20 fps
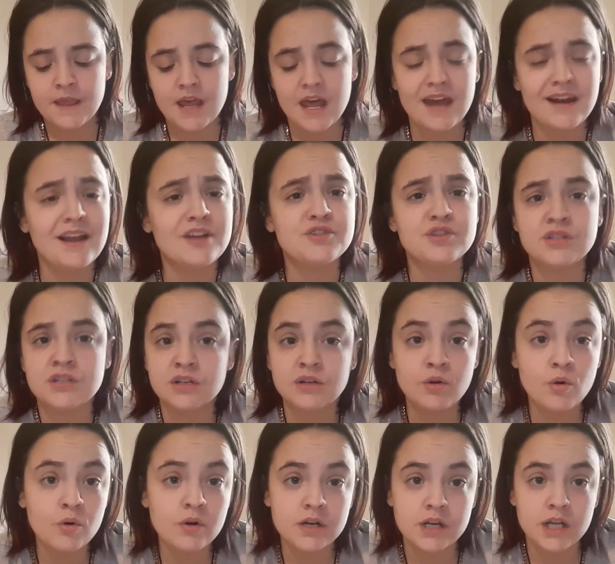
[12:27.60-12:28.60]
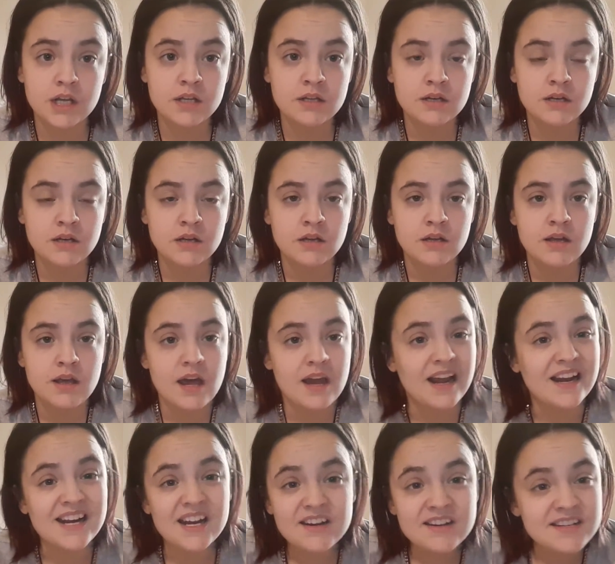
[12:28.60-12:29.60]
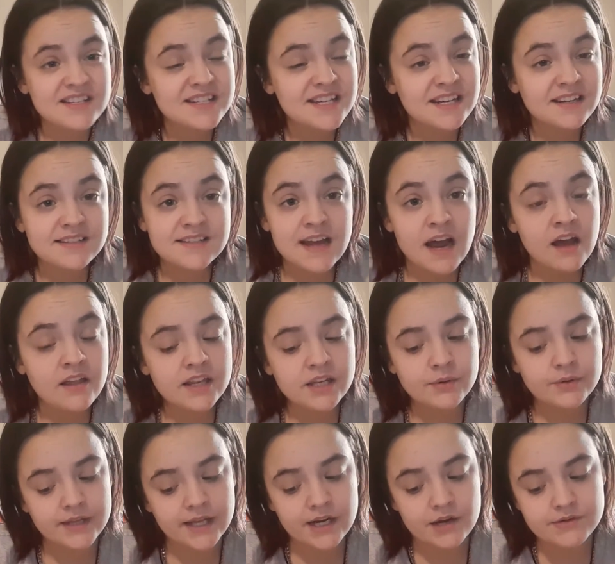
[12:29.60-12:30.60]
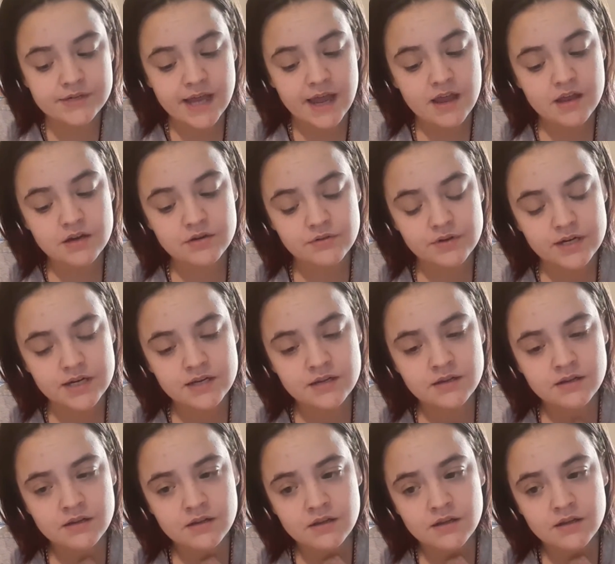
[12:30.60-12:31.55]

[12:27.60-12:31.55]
and I just ignored it and I didn't tell anyone that I was angry,